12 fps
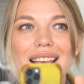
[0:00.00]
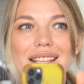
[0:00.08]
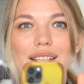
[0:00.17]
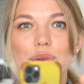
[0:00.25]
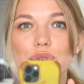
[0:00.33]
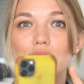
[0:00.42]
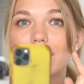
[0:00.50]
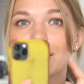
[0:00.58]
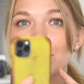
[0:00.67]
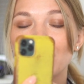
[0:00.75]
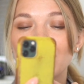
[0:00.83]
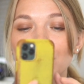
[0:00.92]
So I'm just
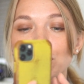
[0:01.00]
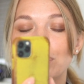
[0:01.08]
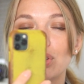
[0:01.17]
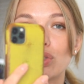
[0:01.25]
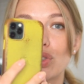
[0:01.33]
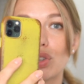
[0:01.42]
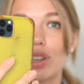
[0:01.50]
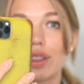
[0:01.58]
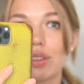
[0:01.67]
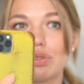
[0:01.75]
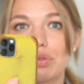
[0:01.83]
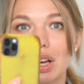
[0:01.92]
gonna make a picture in
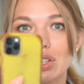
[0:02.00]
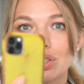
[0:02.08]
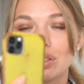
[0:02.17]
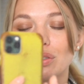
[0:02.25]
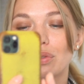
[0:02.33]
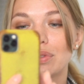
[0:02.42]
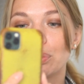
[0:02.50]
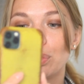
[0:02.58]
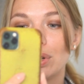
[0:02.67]
the direction of the